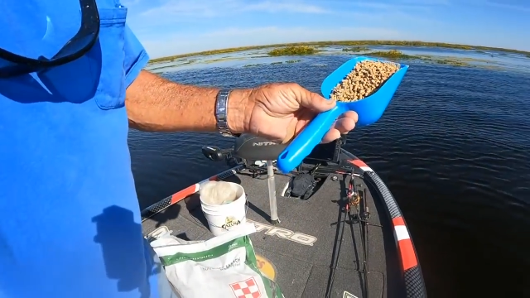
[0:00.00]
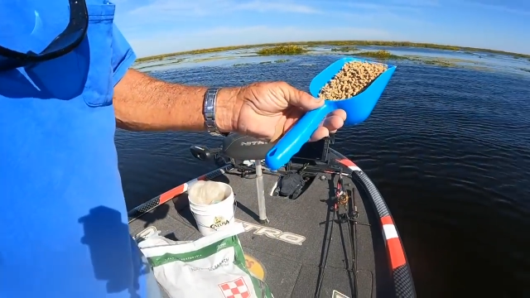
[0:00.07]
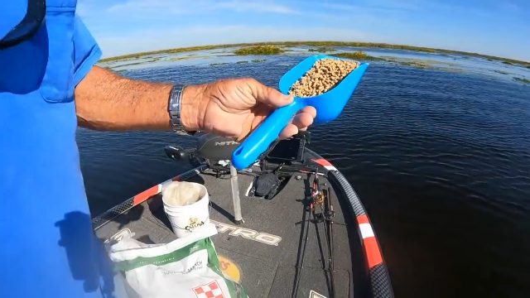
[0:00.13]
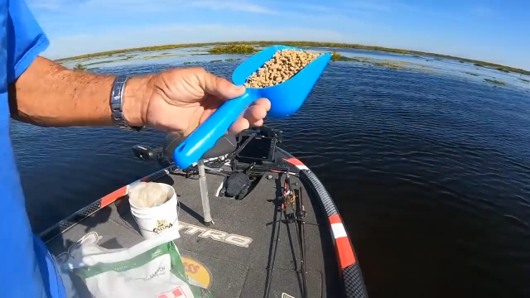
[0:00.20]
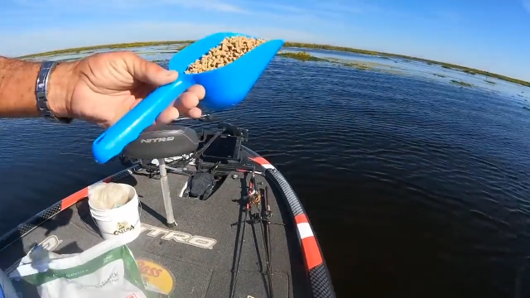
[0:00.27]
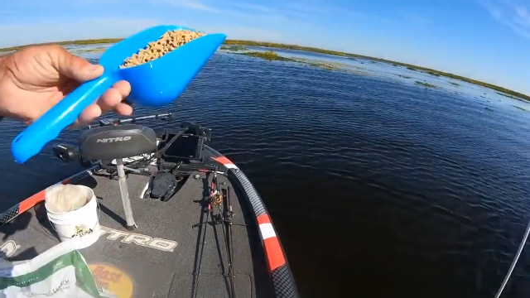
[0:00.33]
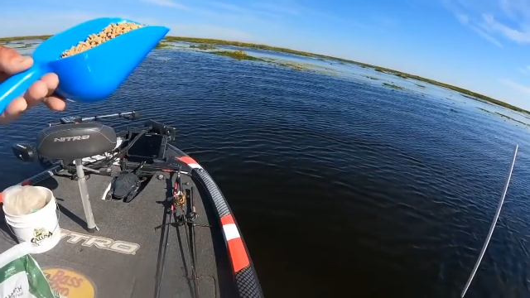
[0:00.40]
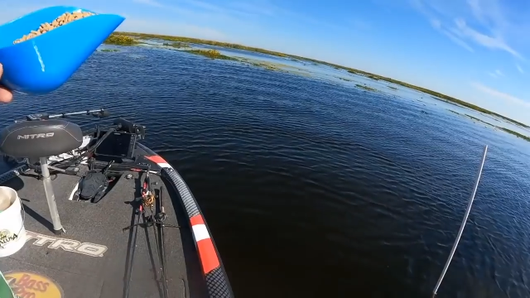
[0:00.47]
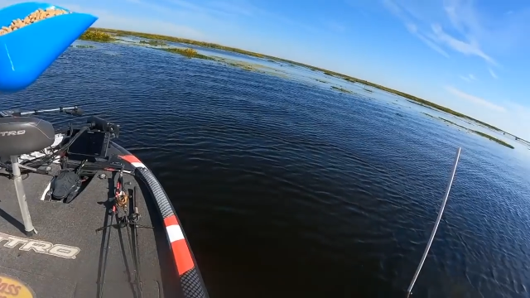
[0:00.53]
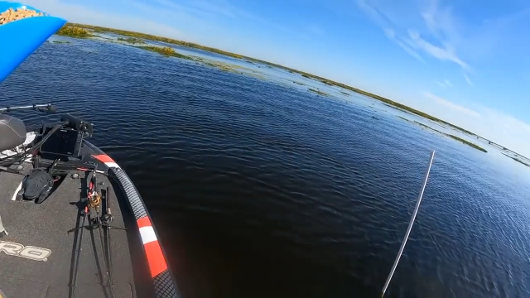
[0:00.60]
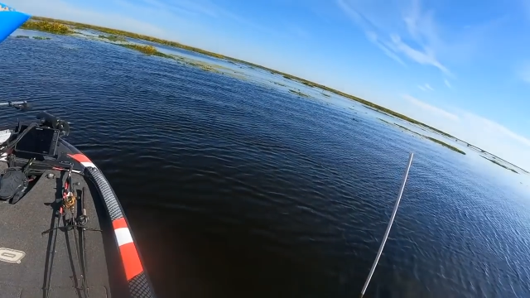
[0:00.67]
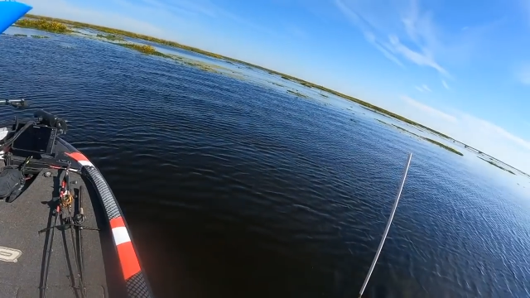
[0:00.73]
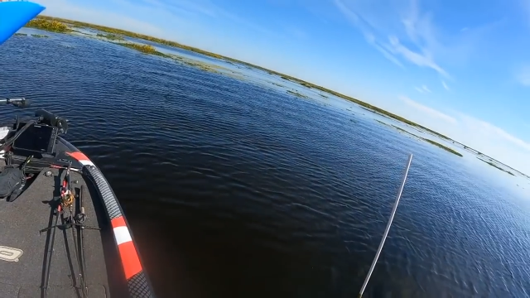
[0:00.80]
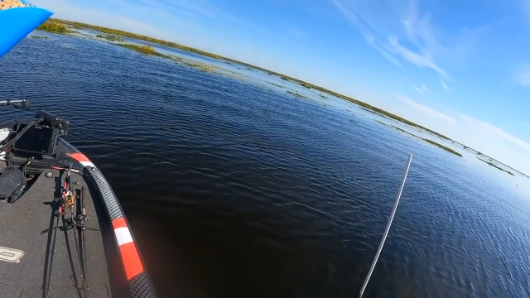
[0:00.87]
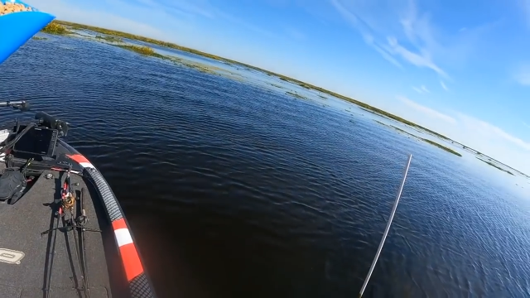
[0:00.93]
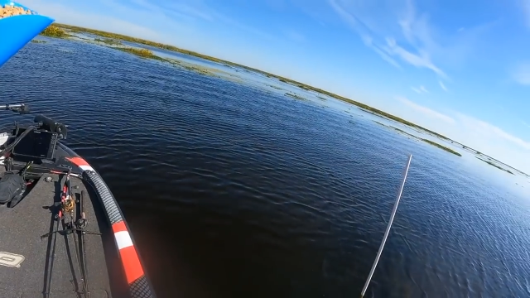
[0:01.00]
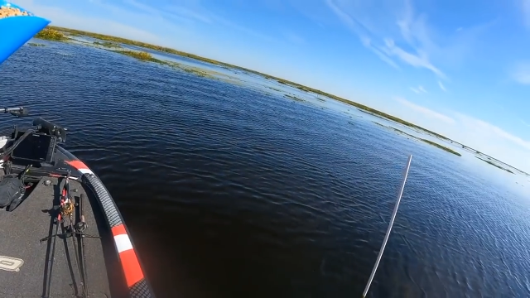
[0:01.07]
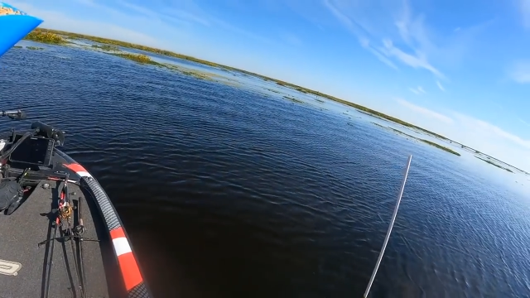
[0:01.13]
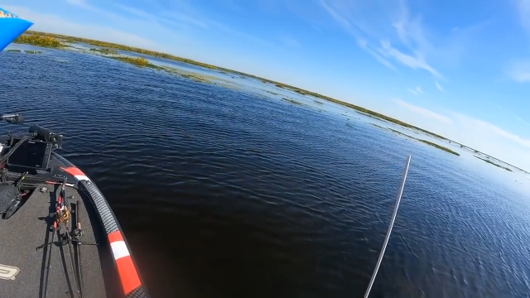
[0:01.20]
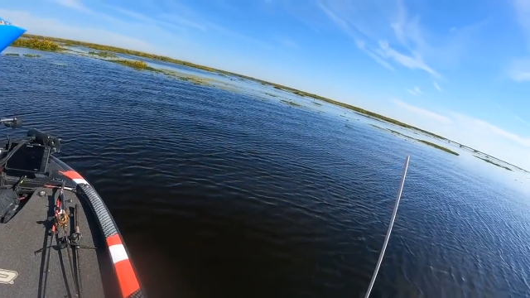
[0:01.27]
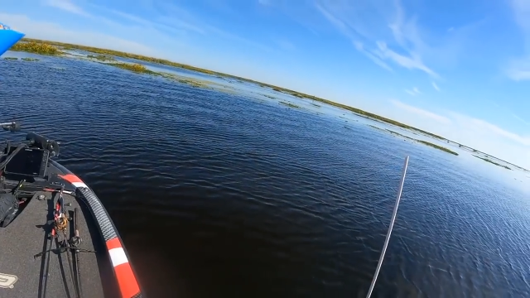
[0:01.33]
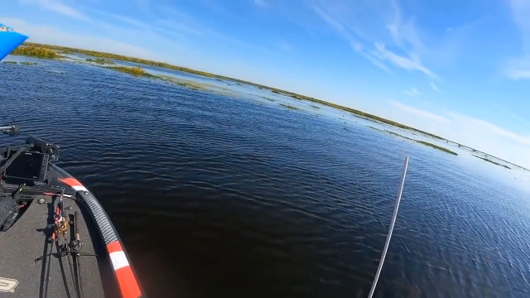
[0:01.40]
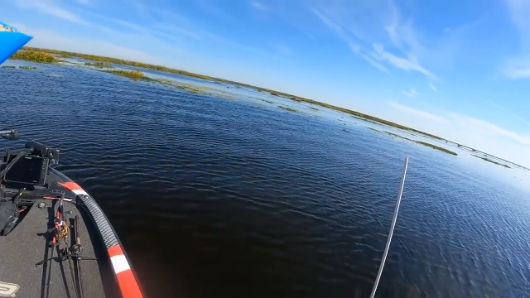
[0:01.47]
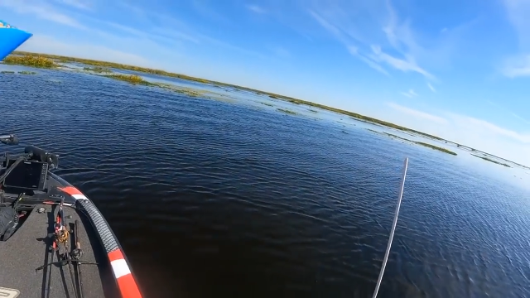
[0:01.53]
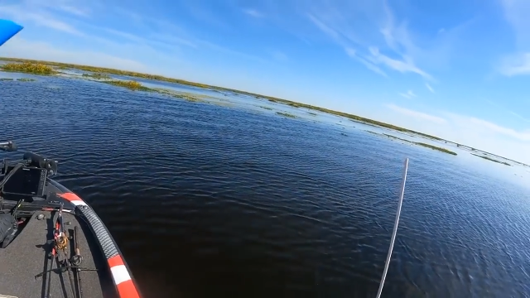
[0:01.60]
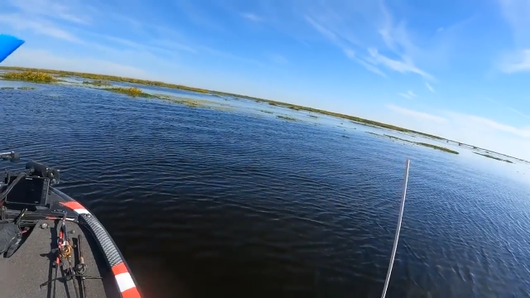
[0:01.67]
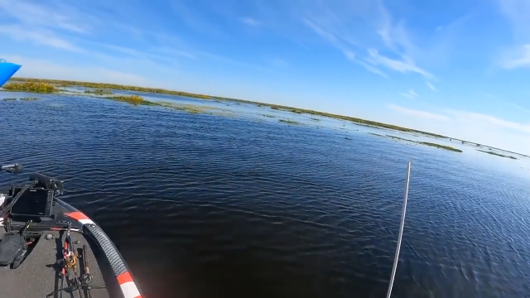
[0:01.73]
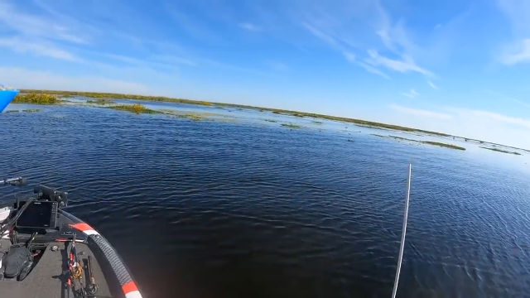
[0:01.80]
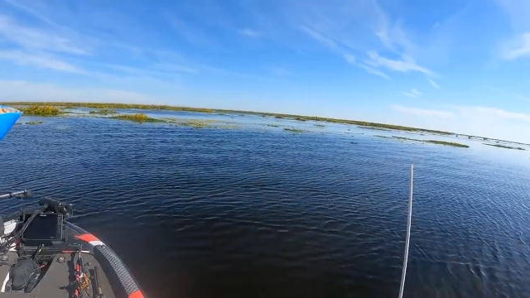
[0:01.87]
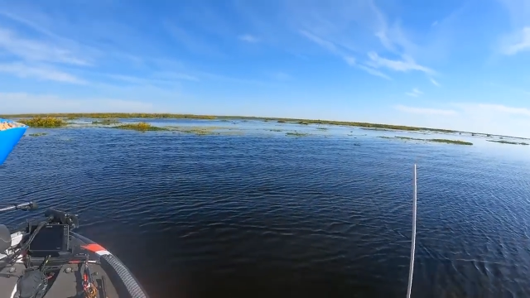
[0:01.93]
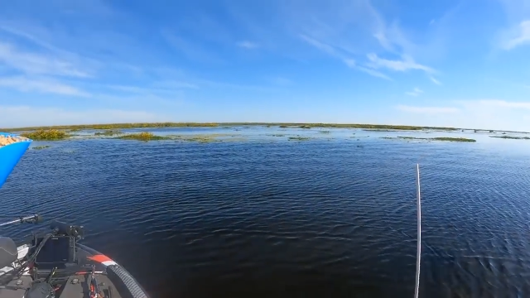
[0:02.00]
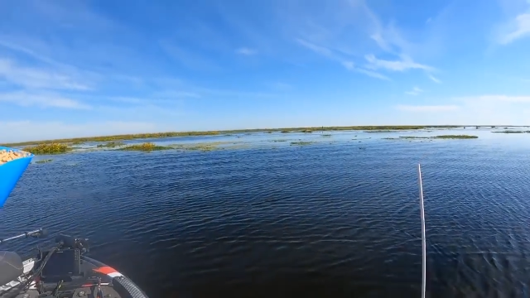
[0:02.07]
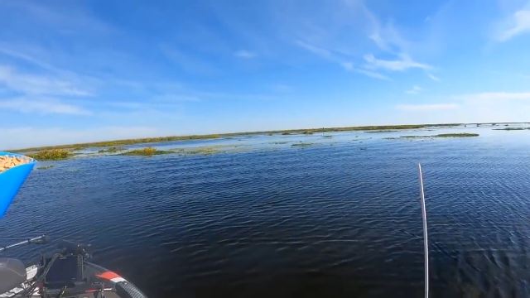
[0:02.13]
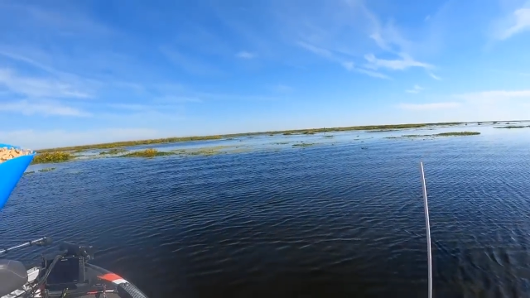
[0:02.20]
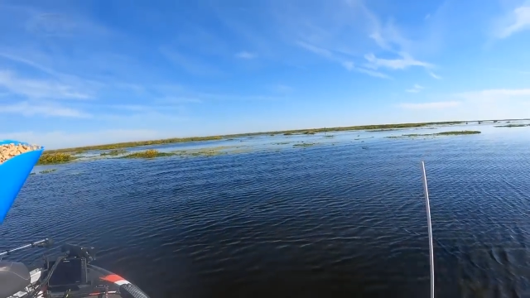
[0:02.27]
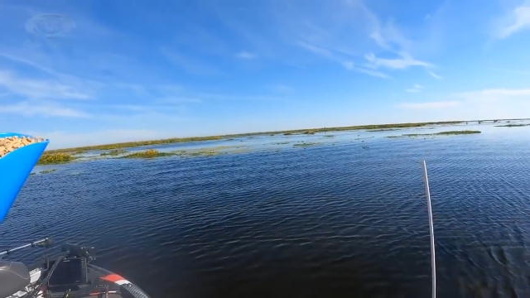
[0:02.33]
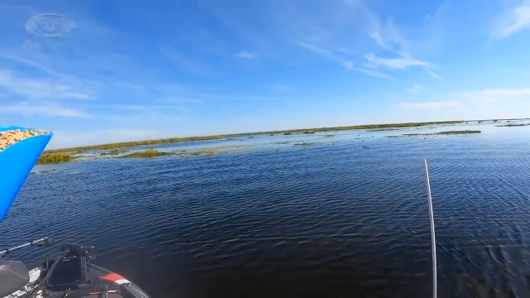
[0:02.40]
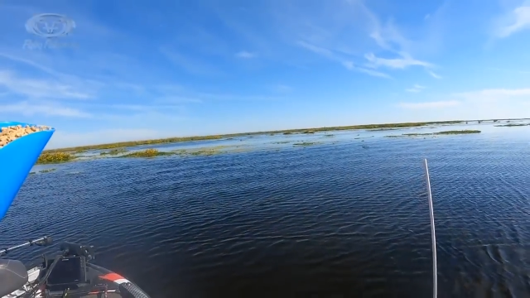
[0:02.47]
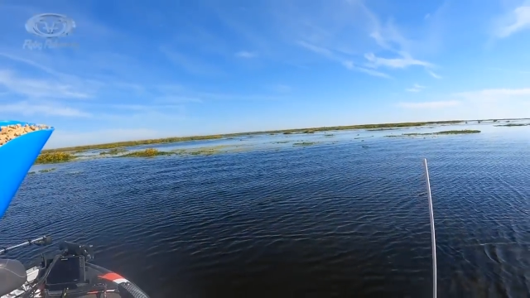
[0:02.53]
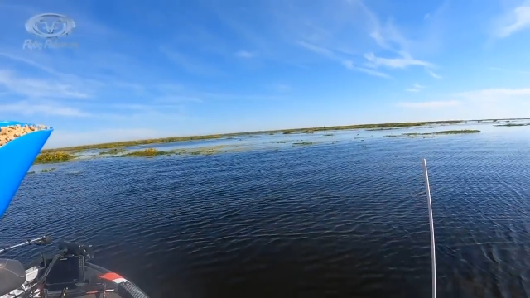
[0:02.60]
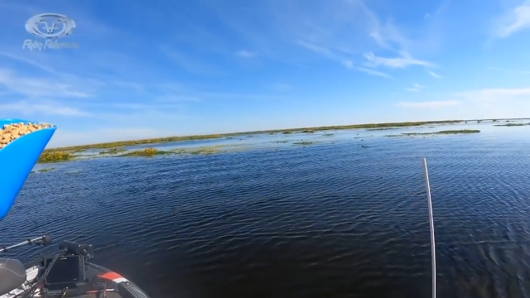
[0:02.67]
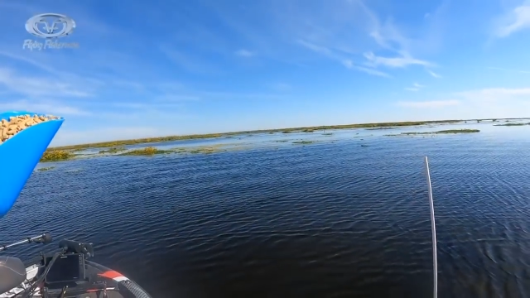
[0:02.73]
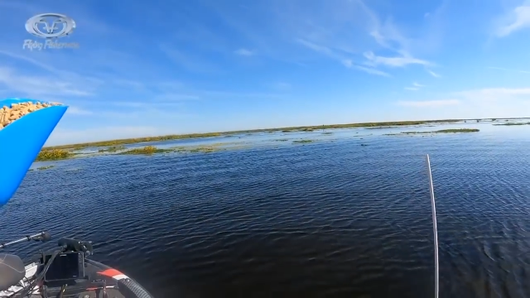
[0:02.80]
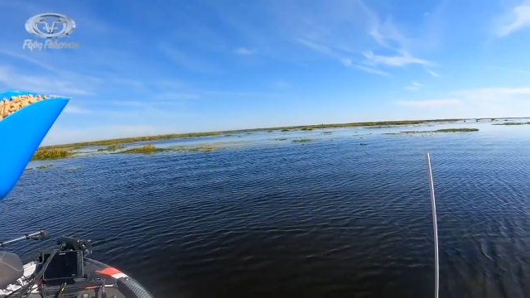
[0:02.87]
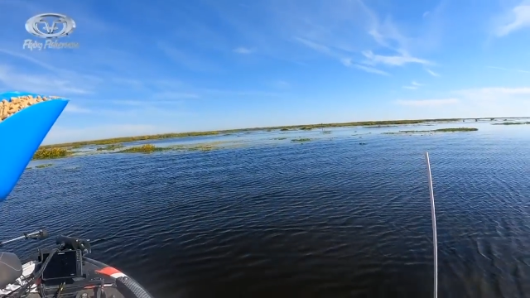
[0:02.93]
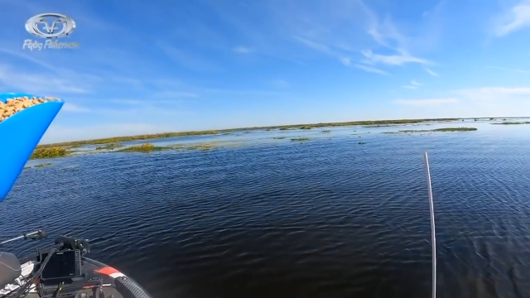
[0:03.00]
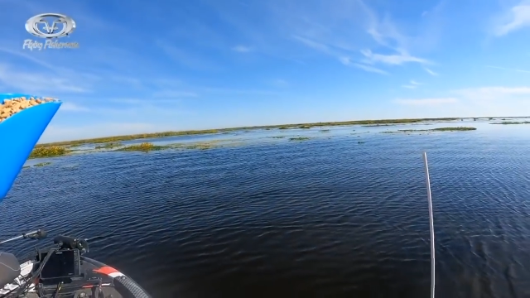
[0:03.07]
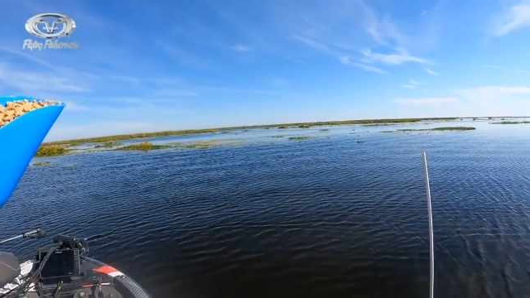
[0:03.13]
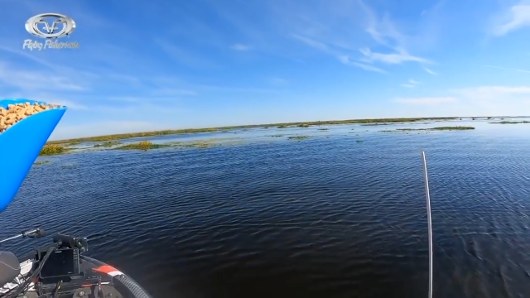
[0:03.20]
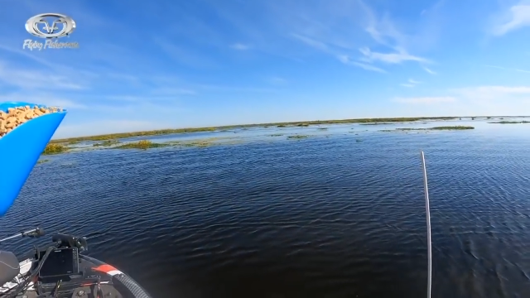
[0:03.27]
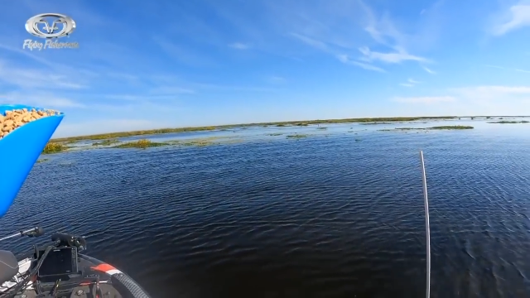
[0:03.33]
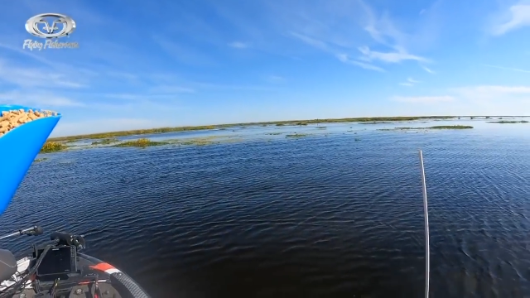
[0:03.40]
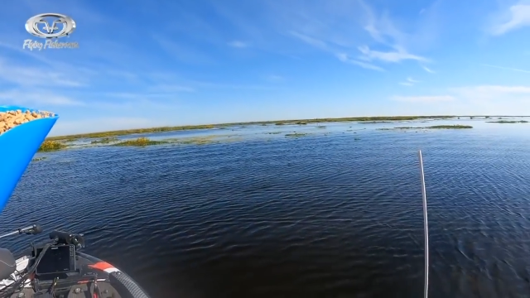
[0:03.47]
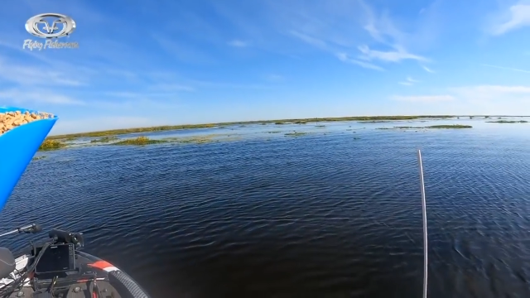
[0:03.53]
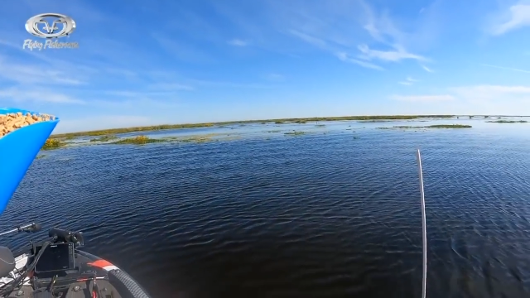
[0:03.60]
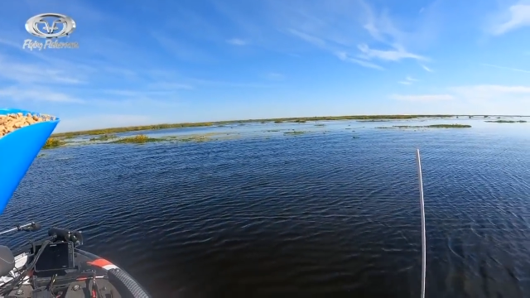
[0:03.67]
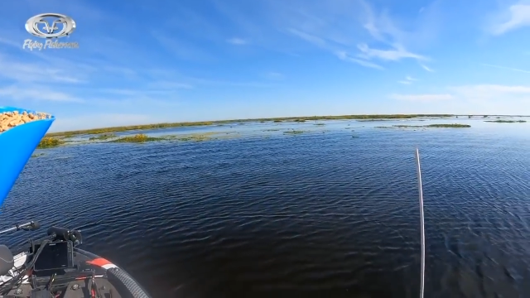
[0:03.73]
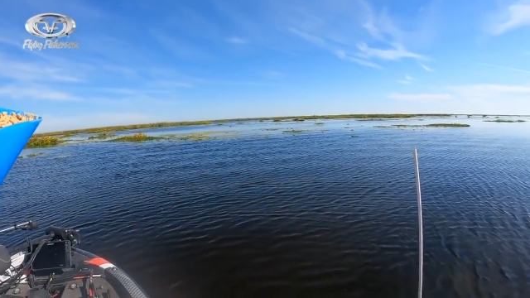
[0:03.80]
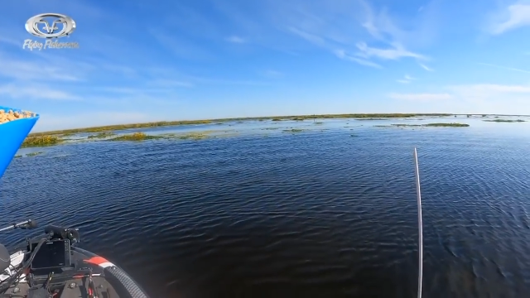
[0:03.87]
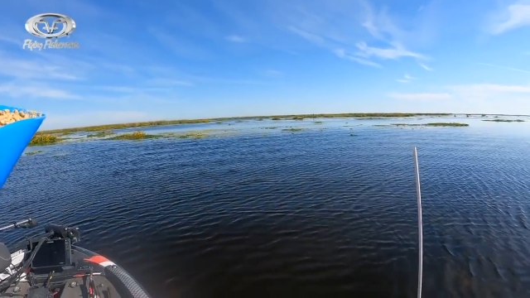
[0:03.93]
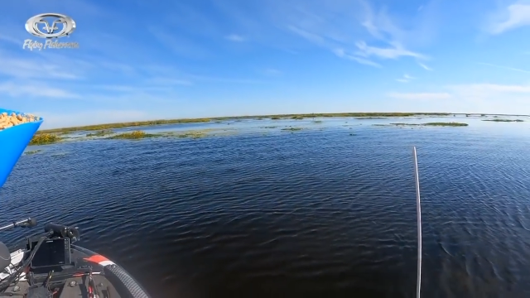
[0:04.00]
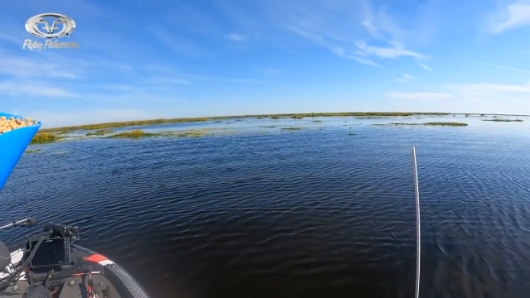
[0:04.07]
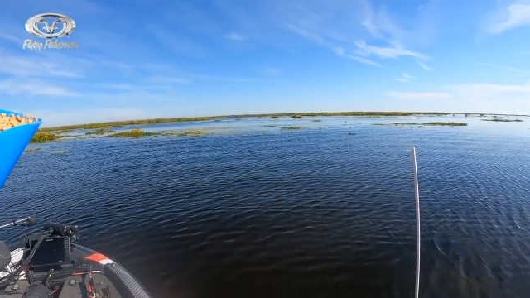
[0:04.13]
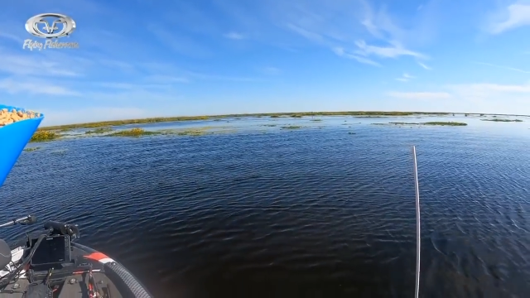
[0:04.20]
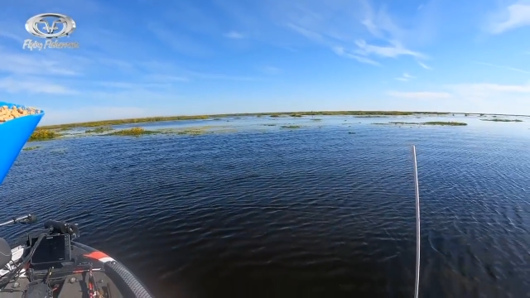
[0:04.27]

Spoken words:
[unreadable: no face in view]